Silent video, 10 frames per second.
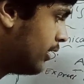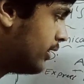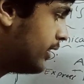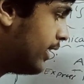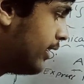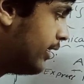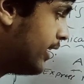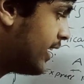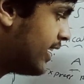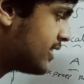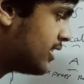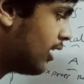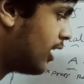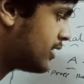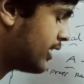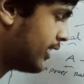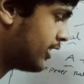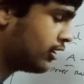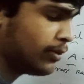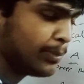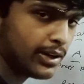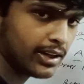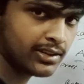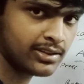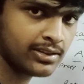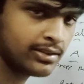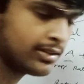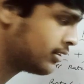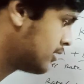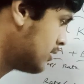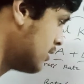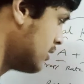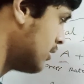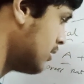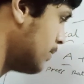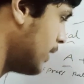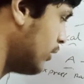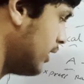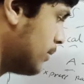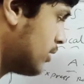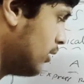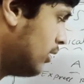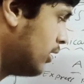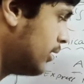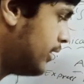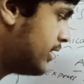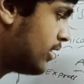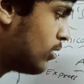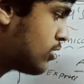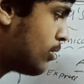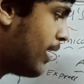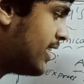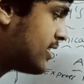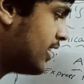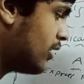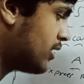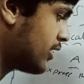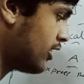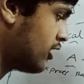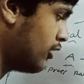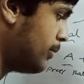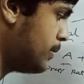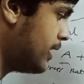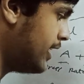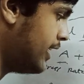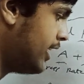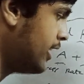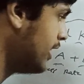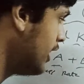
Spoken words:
the decrease in the concentration of products per unit time. So is equals to minus D concentration of B by dt.